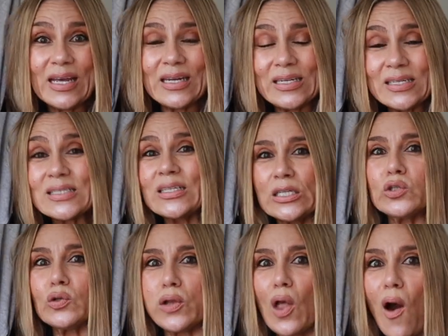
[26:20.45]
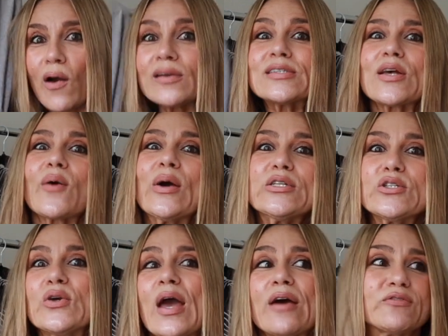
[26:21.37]
It is a little long, so I
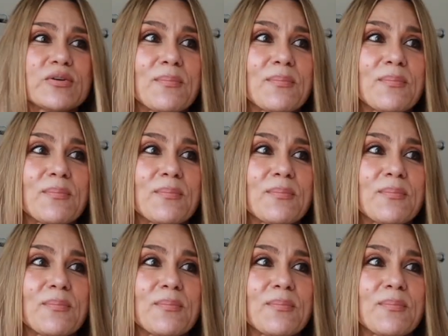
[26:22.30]
do have to